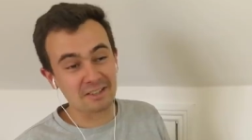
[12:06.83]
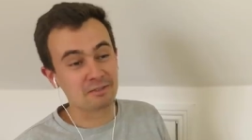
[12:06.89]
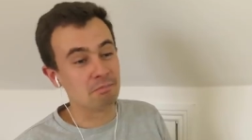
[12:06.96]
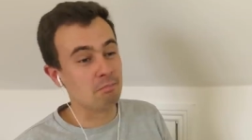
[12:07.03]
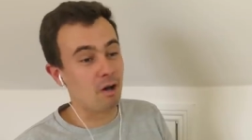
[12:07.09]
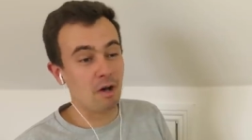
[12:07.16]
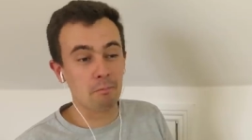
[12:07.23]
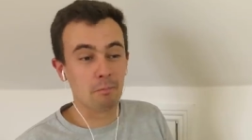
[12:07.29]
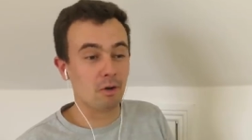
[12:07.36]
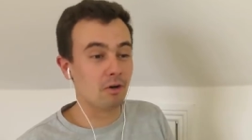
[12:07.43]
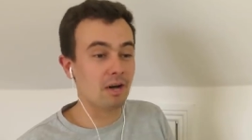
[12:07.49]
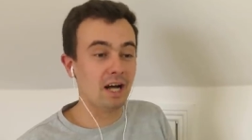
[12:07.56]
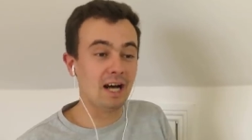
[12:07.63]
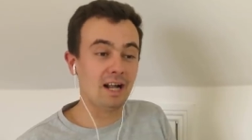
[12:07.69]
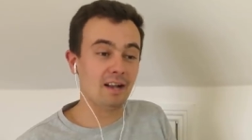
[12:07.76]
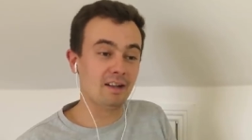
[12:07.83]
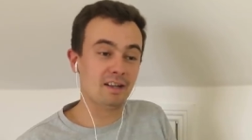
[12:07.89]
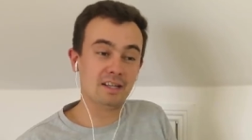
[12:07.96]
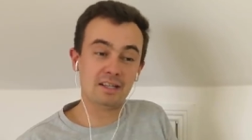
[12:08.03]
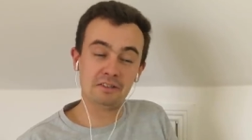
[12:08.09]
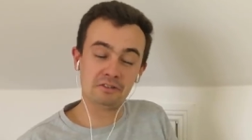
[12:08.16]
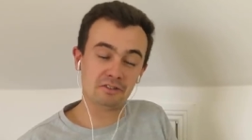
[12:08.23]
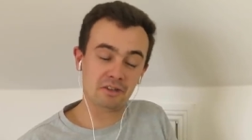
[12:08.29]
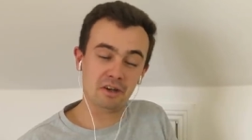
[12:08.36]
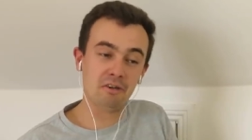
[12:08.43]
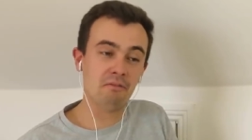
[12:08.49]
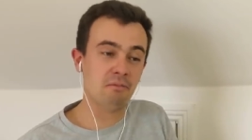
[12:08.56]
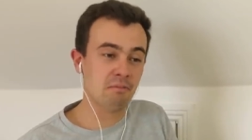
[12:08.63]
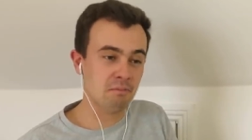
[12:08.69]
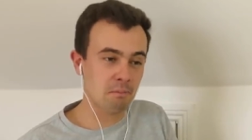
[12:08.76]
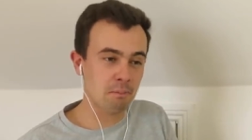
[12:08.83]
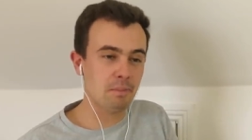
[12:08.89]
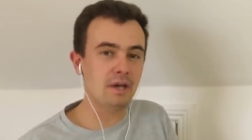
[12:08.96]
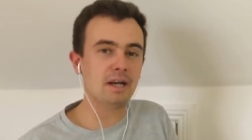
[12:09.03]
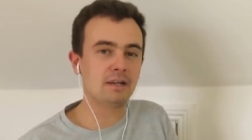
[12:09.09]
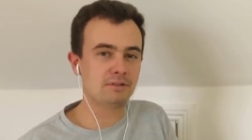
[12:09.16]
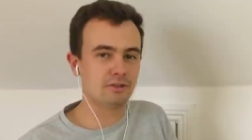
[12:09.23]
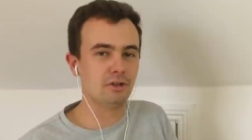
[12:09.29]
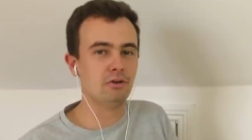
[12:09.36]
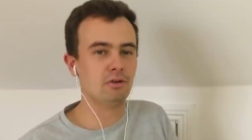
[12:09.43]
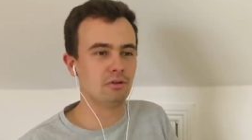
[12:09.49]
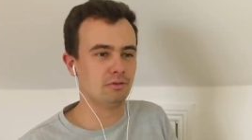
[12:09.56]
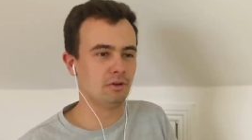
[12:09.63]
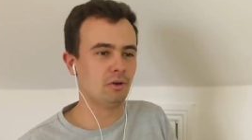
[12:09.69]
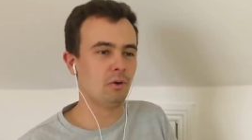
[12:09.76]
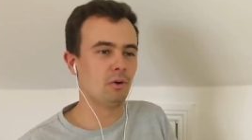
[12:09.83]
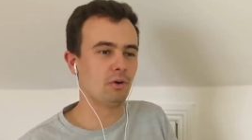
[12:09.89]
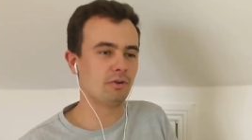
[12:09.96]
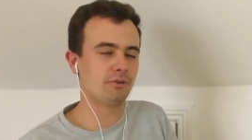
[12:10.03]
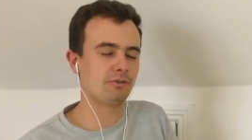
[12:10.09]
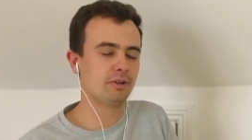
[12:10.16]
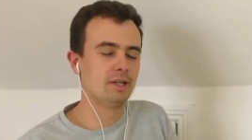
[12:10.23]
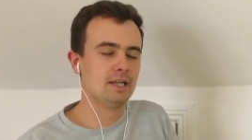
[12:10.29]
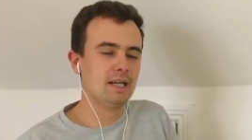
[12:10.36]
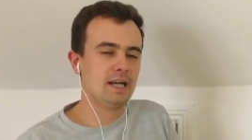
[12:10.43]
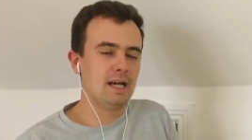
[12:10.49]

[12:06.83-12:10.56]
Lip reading: this Mon Morale is a big tool of a horse.